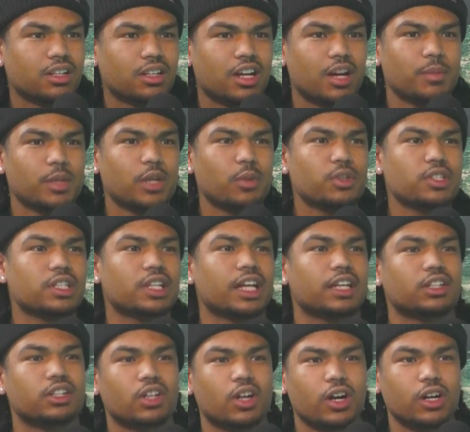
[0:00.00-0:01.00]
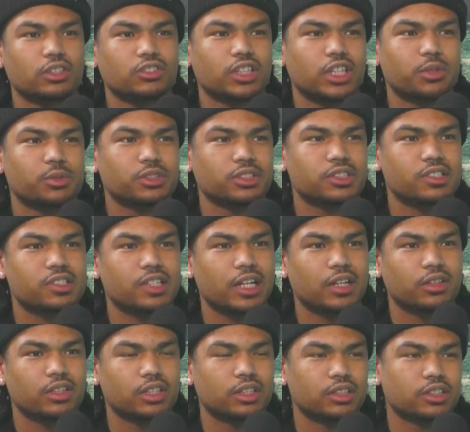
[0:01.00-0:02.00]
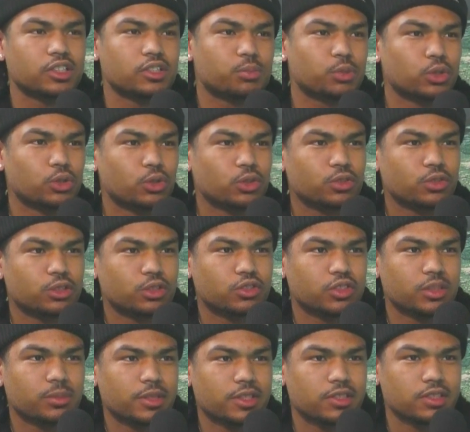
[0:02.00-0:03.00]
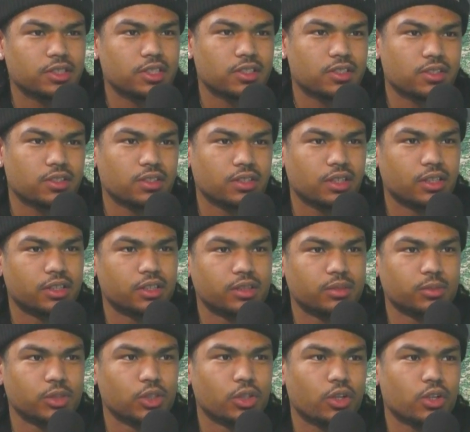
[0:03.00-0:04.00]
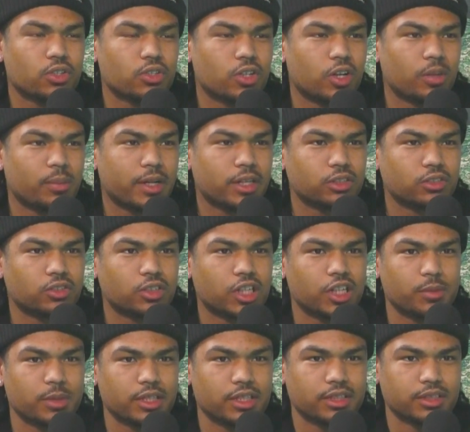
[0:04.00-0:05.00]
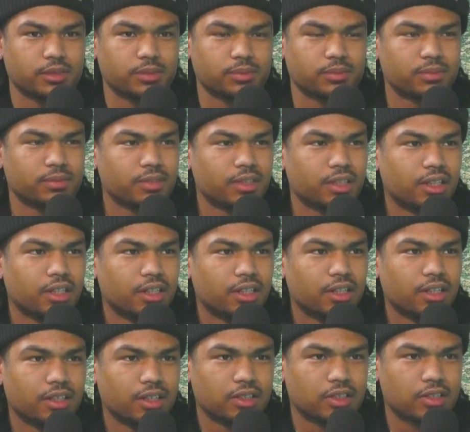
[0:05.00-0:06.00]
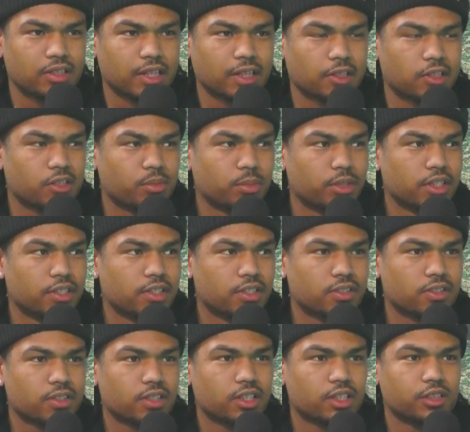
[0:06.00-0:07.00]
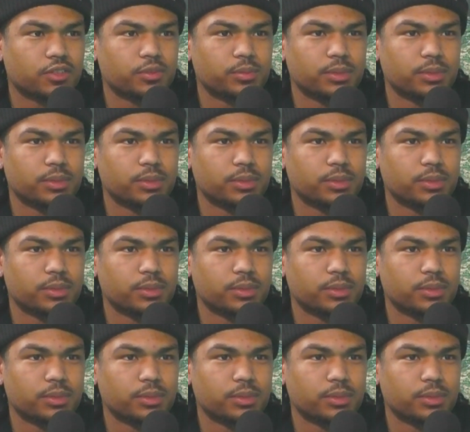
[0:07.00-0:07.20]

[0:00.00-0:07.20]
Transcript: I mean, it wasn't like a contract. It was just like just producer agreements, just the song about to drop and then just like the splits and stuff.